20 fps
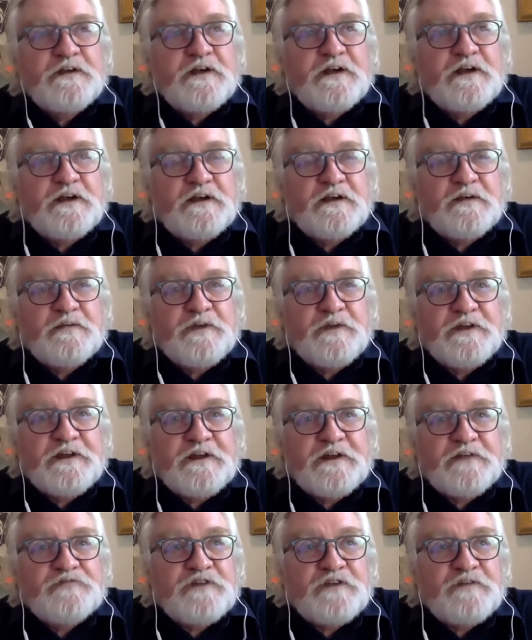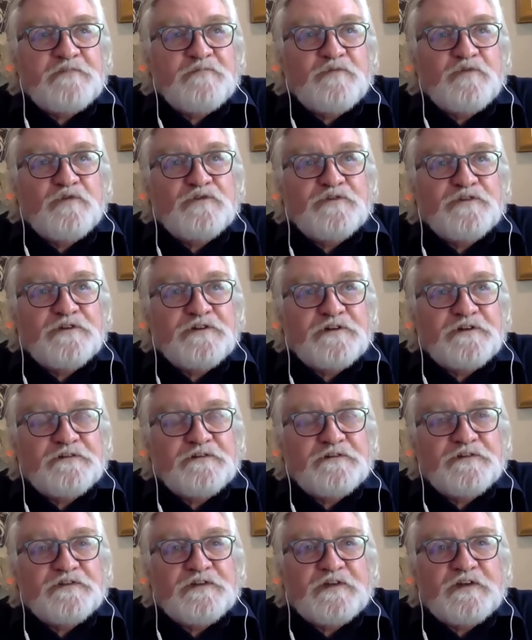Uh, we're going to have to import a lot of
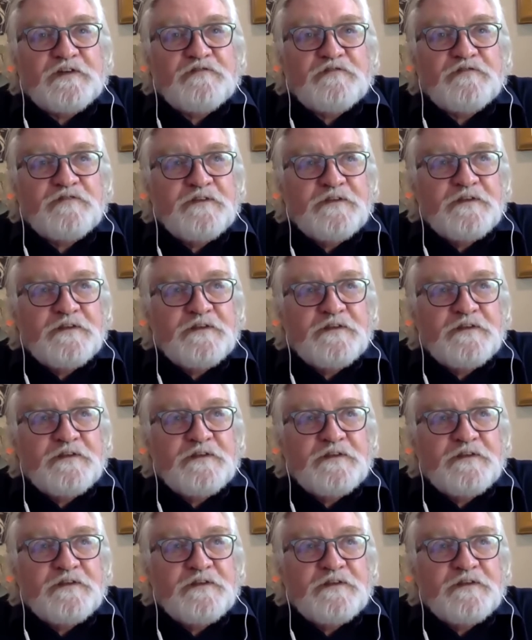the stuff.